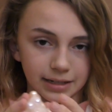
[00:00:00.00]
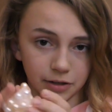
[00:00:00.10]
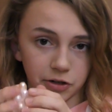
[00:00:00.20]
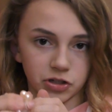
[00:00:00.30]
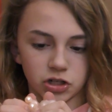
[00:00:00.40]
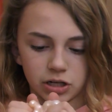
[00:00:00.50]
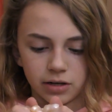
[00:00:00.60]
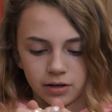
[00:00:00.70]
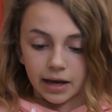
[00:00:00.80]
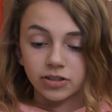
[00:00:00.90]
and
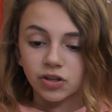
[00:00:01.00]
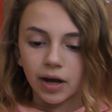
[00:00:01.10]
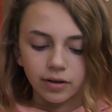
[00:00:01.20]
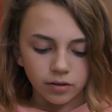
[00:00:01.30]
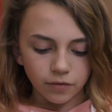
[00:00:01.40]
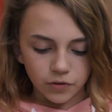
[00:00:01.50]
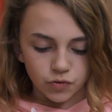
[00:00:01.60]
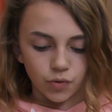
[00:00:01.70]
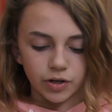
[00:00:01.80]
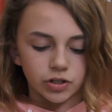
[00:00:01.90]
crunchy. Actually, I don't know if it's
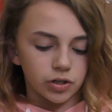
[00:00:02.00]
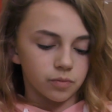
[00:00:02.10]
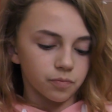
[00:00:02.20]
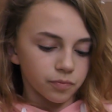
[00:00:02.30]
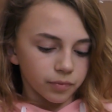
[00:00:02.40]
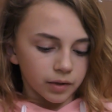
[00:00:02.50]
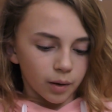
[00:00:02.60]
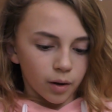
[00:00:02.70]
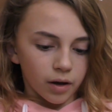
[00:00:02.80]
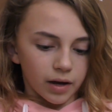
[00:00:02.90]
crunchy.
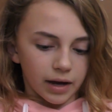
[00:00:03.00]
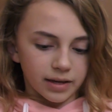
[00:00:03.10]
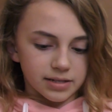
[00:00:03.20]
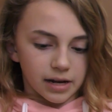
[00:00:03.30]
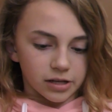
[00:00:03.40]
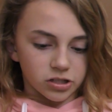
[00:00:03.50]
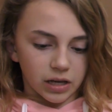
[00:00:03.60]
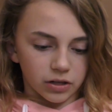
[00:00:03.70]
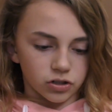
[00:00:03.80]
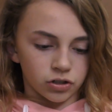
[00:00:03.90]
It has a nice
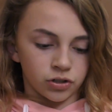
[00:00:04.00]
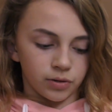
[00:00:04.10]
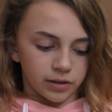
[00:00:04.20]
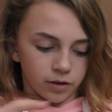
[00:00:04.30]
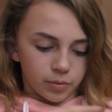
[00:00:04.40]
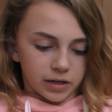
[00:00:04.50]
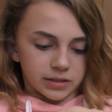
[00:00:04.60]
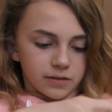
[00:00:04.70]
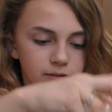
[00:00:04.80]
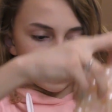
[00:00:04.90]
texture to it though because of the